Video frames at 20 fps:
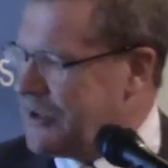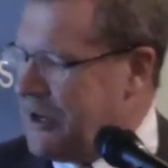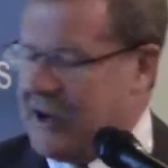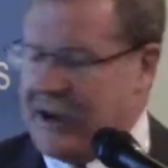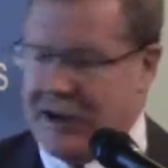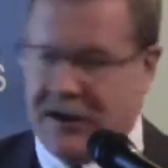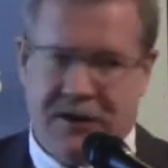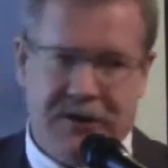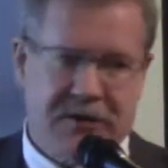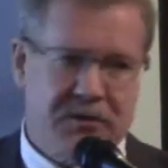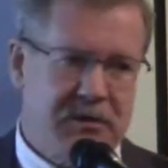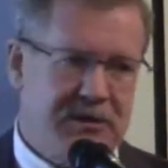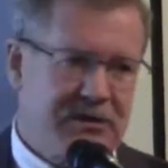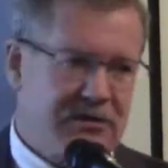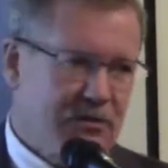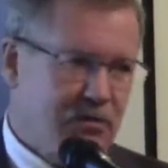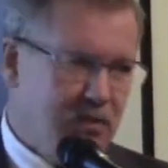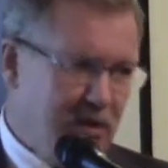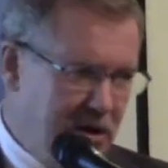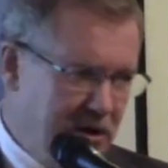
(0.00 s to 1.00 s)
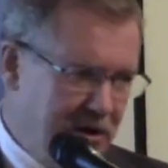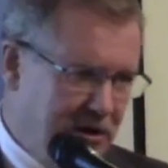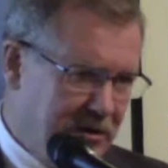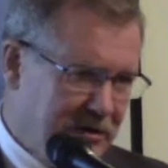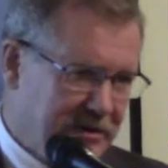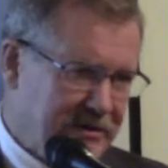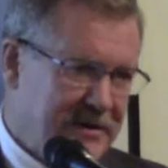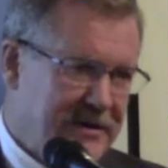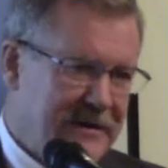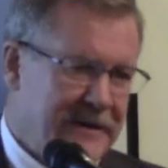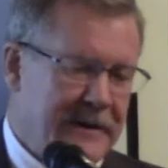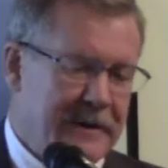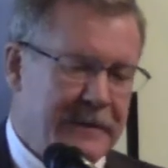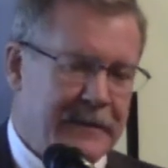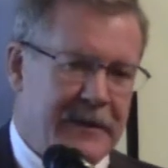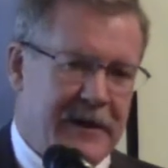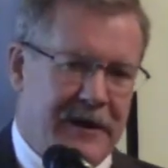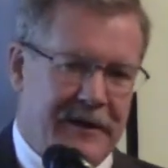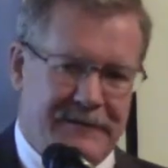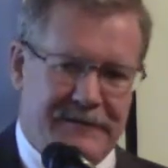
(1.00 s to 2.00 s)
dialogue with the world
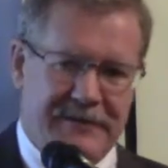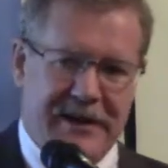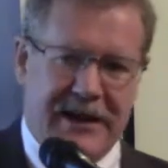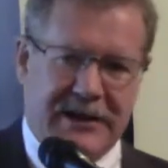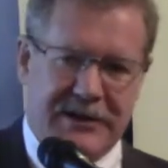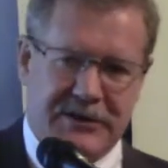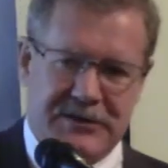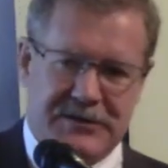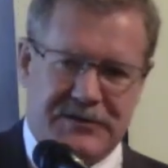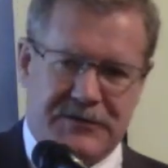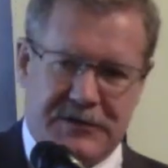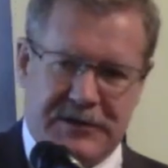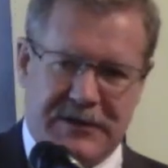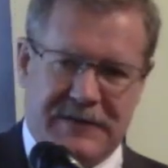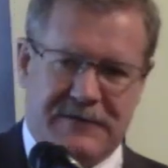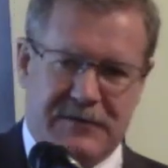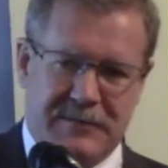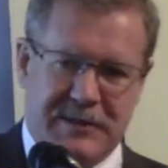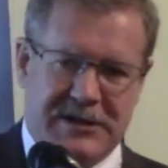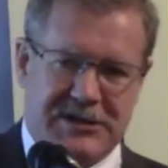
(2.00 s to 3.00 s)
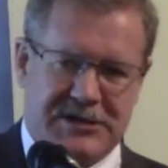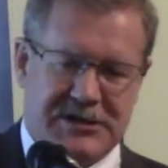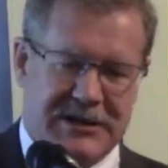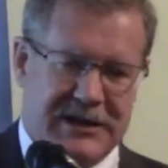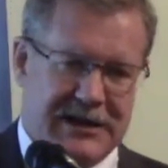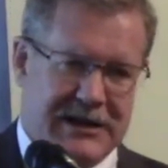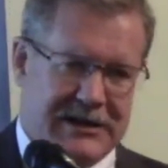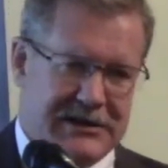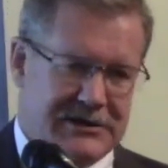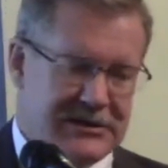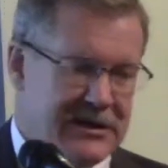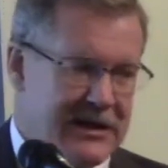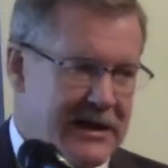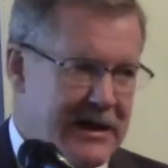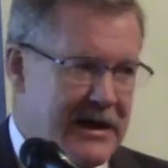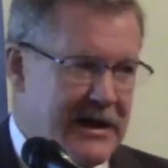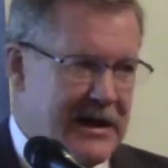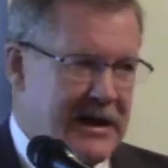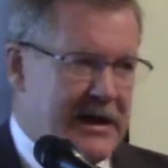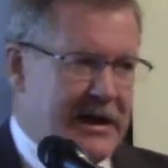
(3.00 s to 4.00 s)
on values for the information age.
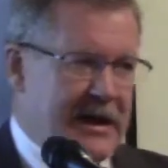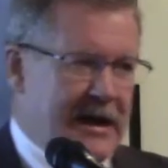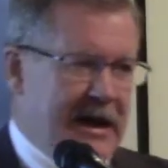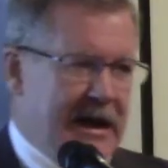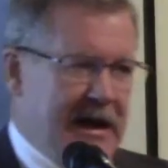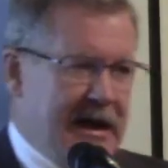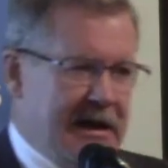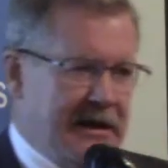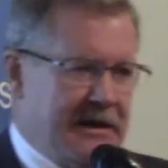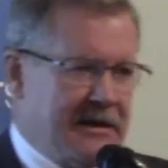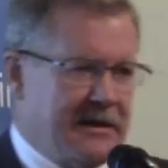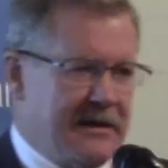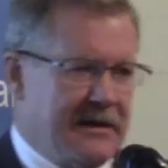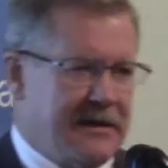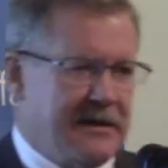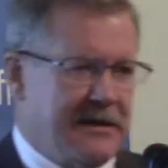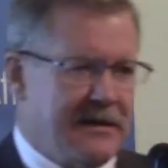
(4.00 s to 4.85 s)
And